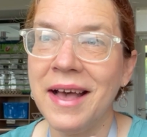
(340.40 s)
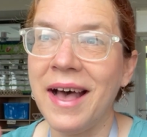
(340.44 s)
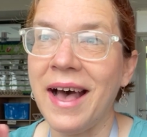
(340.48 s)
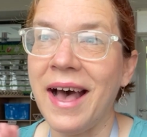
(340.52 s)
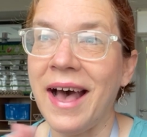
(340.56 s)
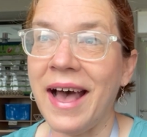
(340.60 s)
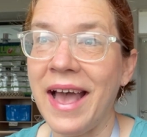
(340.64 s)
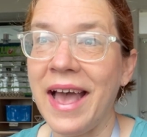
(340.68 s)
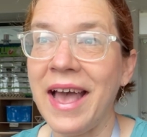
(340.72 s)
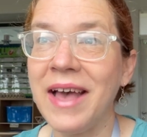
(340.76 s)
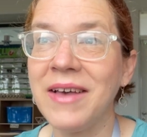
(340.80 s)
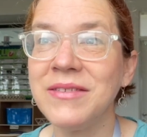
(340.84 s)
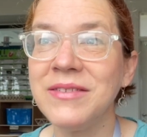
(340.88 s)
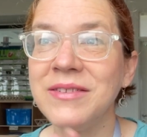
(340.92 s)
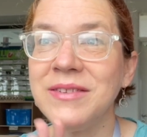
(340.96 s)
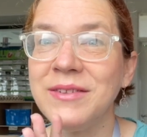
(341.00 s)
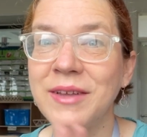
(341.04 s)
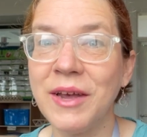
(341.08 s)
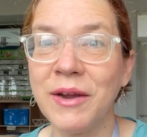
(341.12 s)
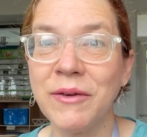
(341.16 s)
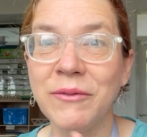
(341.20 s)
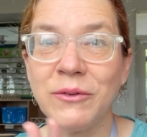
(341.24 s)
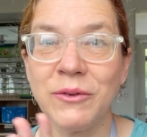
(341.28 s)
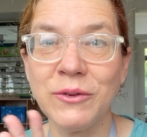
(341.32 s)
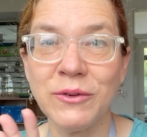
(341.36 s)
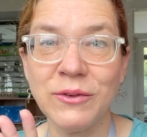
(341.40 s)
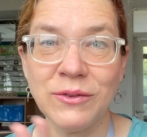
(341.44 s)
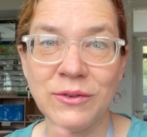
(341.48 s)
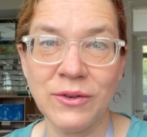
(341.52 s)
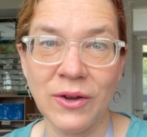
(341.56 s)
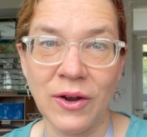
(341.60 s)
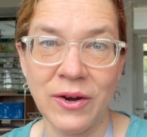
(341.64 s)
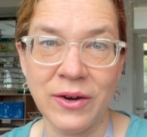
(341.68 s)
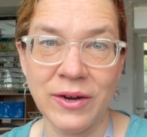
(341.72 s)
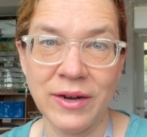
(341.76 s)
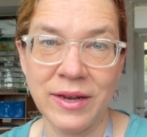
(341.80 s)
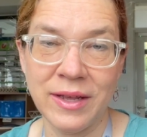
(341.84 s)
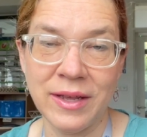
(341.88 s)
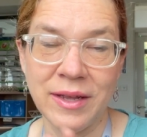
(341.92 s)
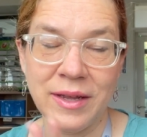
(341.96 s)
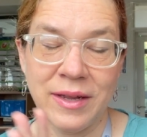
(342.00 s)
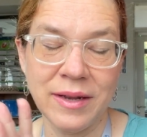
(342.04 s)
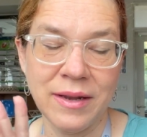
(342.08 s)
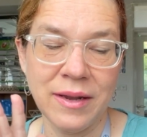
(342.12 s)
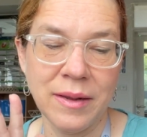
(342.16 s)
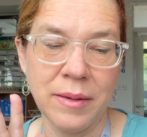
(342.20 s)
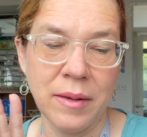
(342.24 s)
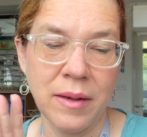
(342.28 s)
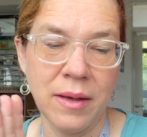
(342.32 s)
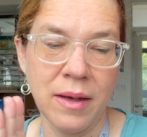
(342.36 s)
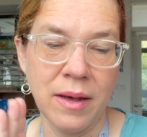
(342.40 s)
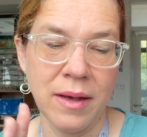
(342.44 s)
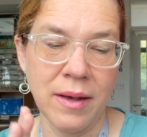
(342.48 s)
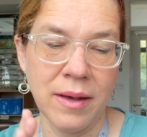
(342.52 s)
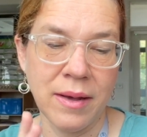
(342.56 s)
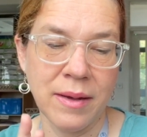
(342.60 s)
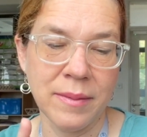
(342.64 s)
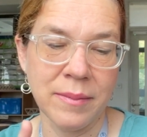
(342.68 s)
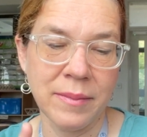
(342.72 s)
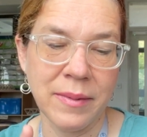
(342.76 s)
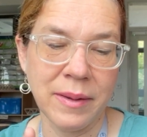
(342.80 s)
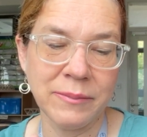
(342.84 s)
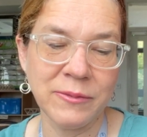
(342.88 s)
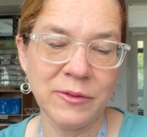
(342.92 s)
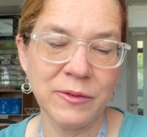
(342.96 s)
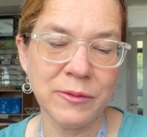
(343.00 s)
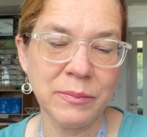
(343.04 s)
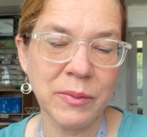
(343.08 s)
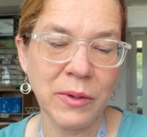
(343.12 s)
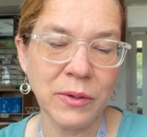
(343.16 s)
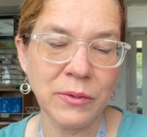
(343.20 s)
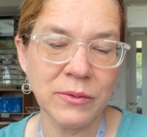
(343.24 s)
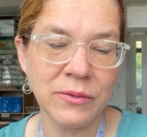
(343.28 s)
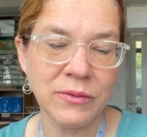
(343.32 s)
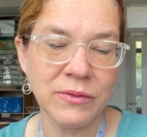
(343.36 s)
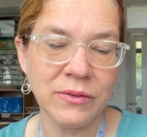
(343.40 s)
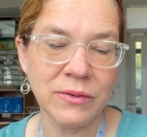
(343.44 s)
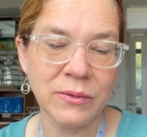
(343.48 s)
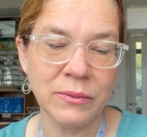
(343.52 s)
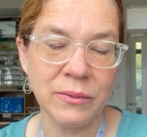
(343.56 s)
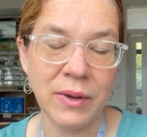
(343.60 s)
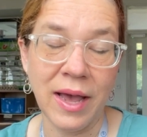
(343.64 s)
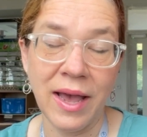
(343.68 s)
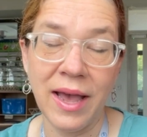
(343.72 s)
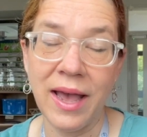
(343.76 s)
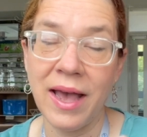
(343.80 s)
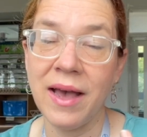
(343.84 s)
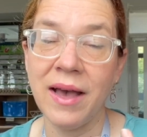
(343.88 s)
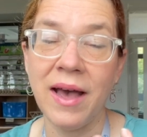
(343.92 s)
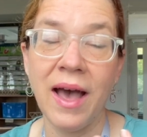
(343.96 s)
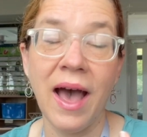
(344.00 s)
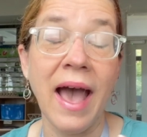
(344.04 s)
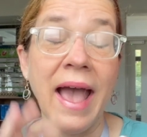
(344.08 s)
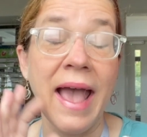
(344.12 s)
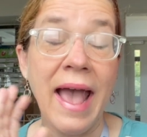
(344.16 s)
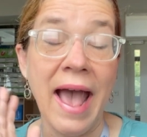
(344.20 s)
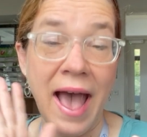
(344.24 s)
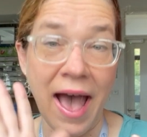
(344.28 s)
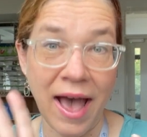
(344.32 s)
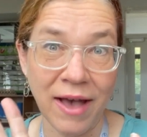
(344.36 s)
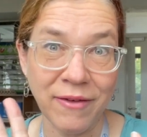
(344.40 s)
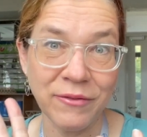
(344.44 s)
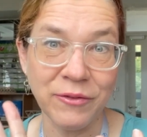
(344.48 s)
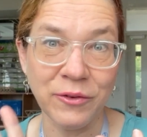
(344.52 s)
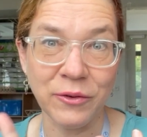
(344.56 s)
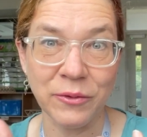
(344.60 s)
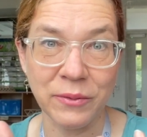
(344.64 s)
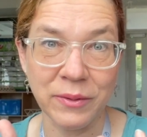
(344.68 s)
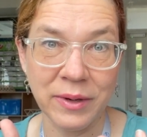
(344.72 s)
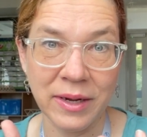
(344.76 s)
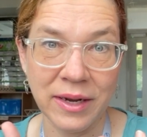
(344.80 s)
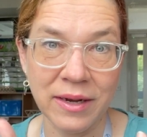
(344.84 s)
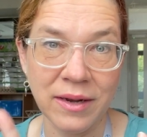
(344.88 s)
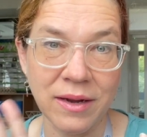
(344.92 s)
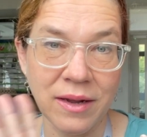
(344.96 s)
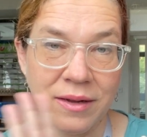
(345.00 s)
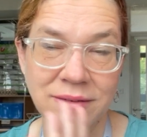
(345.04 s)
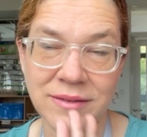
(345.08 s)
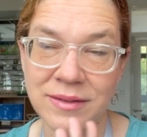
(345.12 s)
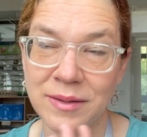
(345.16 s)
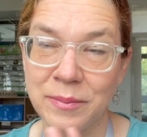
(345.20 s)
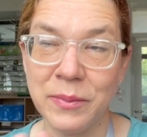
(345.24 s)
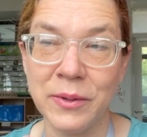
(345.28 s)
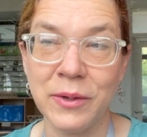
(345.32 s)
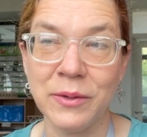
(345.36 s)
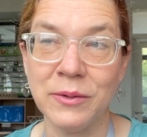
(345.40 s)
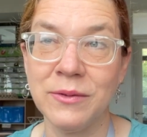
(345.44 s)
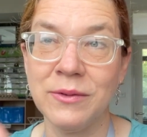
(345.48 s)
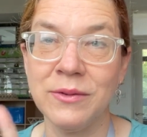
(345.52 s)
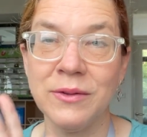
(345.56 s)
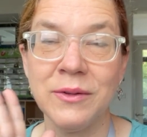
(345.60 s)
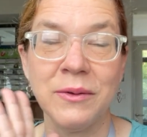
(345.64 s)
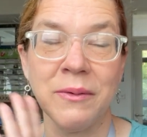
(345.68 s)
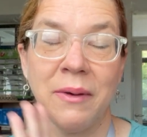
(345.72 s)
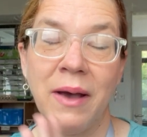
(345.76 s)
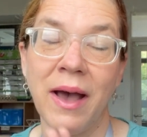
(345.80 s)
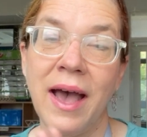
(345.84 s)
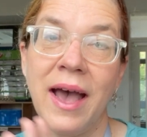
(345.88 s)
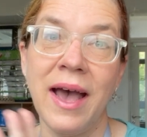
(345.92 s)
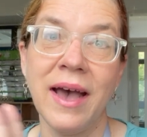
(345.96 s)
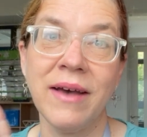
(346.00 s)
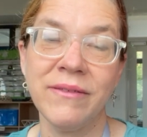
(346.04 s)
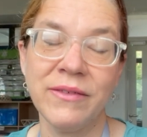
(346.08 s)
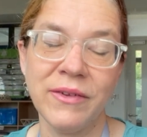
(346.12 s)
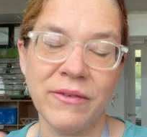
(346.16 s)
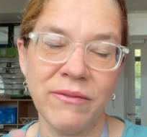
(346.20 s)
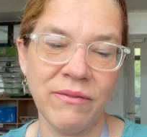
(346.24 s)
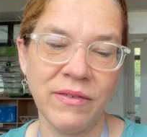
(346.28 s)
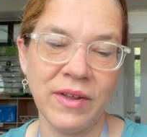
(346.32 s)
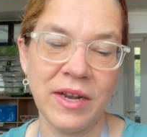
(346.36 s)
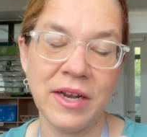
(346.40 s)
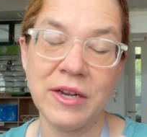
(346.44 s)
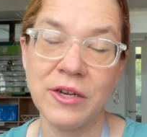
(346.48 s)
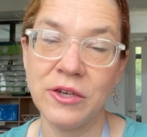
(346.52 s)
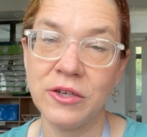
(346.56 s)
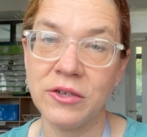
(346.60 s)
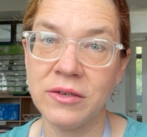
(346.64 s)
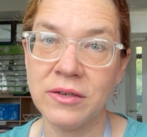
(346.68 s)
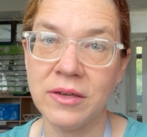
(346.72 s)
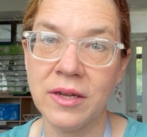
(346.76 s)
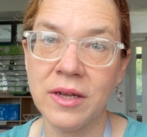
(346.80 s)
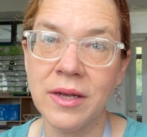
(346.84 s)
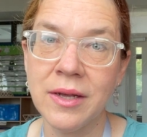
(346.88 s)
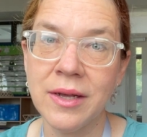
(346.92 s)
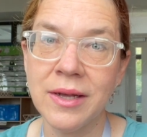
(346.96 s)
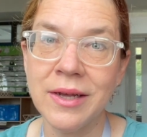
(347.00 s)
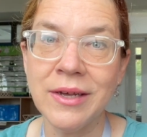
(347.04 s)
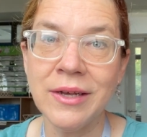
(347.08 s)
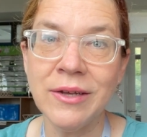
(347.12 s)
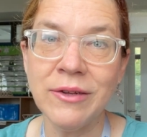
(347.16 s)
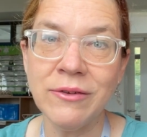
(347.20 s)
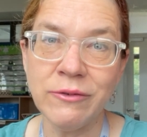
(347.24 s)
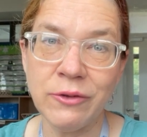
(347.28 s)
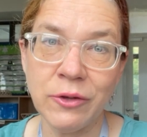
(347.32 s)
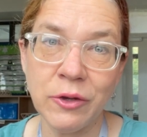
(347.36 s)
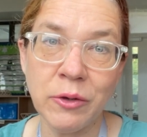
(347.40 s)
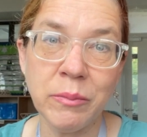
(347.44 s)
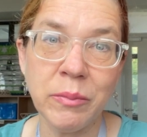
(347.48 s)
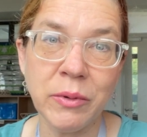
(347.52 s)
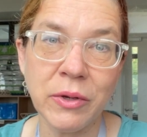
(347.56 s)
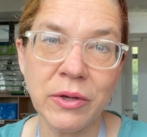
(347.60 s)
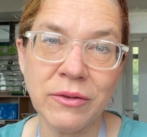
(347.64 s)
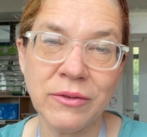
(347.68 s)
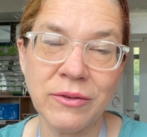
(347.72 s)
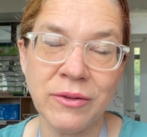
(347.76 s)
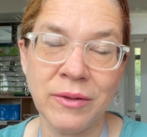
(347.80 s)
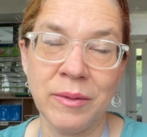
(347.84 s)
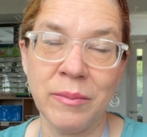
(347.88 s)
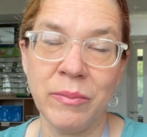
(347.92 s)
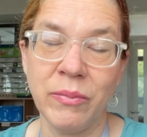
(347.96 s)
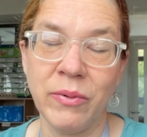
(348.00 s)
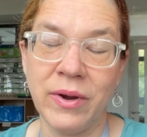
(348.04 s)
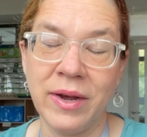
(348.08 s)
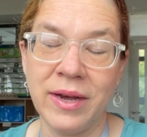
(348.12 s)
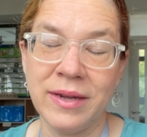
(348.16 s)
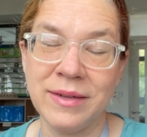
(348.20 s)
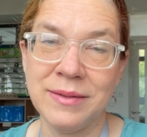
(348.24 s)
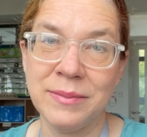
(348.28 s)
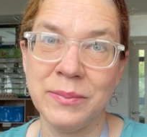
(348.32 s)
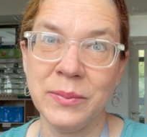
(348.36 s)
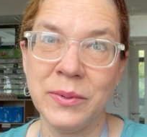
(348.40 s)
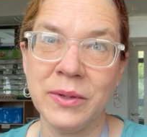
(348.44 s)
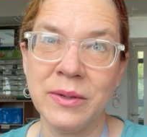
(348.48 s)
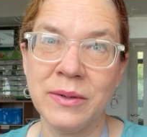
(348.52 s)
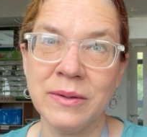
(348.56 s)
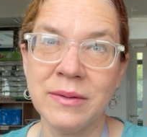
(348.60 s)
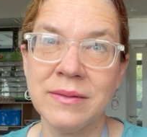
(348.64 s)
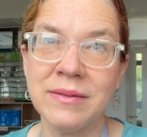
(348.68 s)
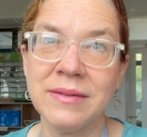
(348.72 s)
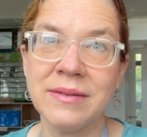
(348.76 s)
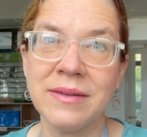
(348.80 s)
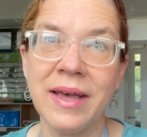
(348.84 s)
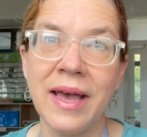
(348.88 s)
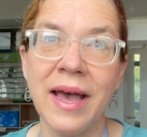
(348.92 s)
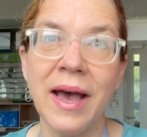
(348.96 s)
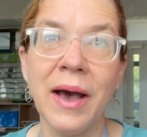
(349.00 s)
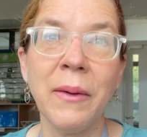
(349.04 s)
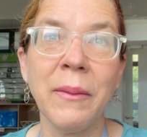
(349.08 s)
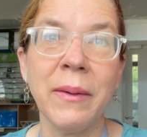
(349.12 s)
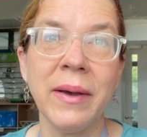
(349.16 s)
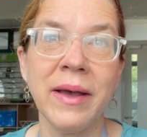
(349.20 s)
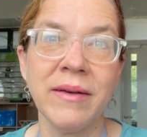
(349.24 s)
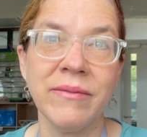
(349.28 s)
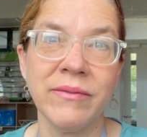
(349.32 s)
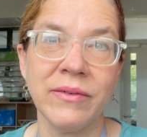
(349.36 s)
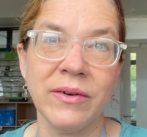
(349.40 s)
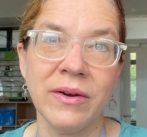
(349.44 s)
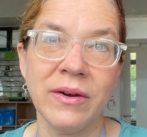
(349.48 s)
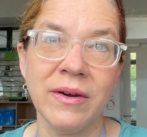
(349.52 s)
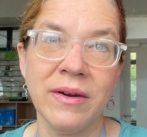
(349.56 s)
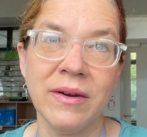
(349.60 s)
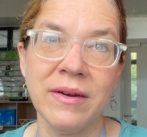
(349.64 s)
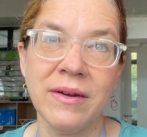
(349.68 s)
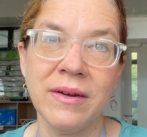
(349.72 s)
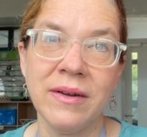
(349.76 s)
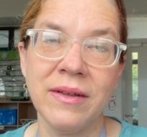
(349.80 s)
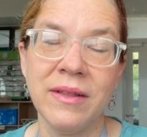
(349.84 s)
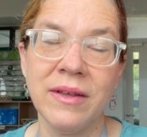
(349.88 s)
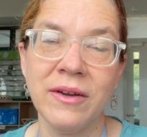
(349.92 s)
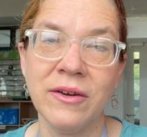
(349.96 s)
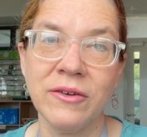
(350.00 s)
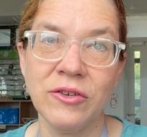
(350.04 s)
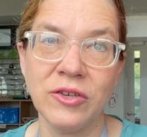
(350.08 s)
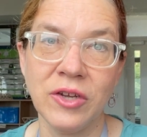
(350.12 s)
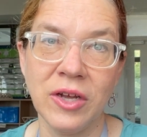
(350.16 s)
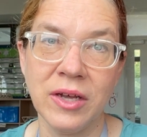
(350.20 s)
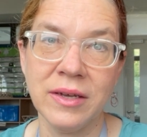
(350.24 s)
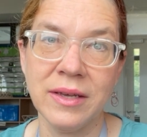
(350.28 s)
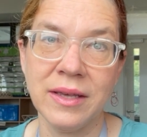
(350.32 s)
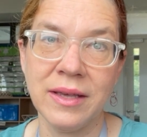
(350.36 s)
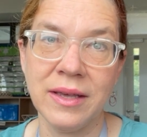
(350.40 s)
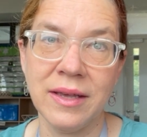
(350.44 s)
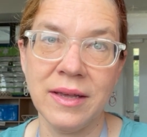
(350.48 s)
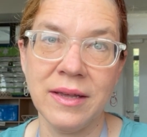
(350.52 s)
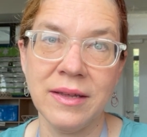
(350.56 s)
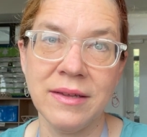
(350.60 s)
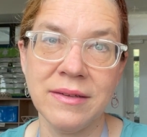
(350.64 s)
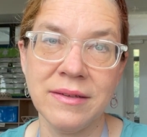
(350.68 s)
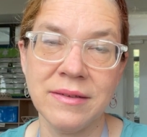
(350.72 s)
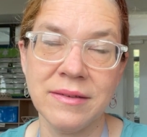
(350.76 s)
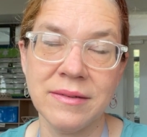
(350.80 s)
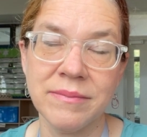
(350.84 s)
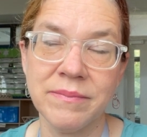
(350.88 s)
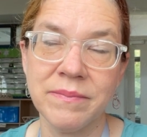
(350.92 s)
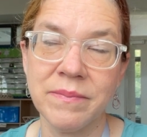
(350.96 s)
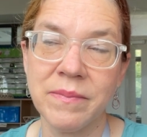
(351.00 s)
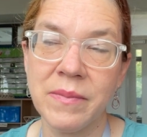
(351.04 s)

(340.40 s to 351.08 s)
I have several started. Um, I'm supposed to, I, ha I have to read, not supposed to. I have to finish two BookTube prize books. However, they're chunkies.